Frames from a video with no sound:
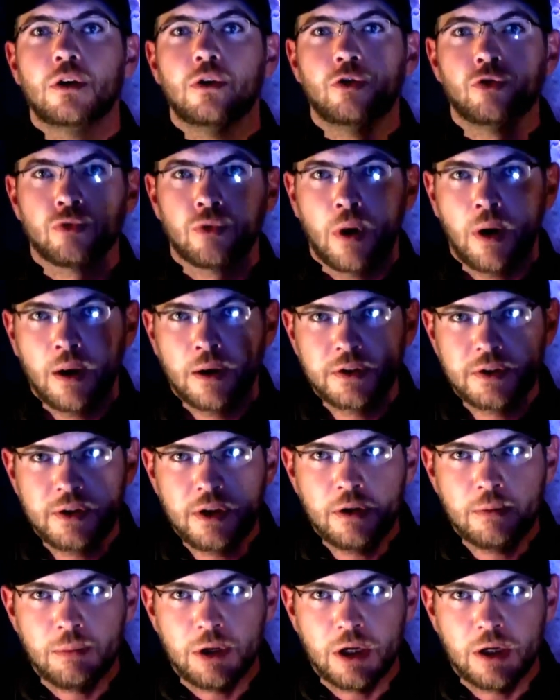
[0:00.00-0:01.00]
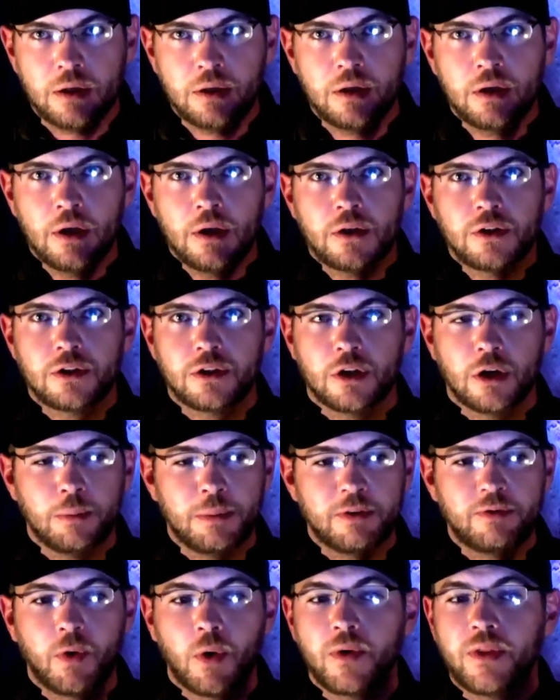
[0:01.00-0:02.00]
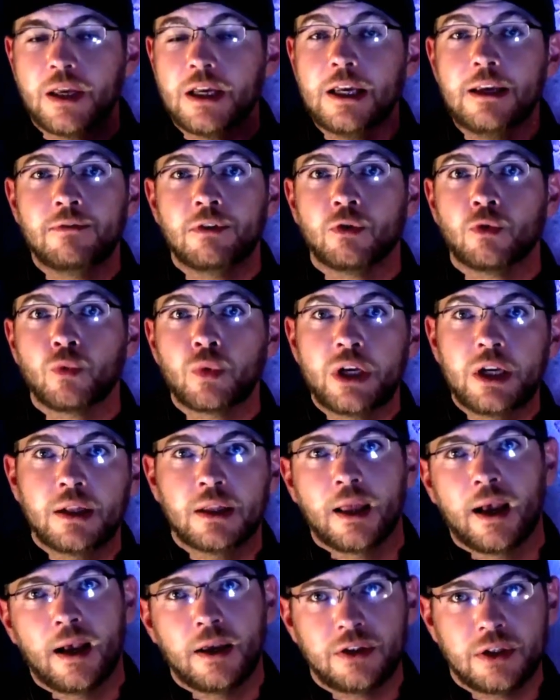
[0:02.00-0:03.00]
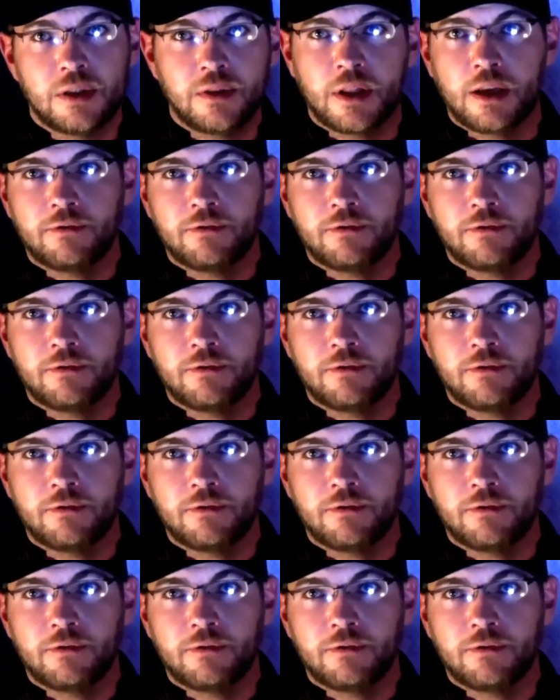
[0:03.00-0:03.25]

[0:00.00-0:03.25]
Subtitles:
draws them in, so before they even realize it,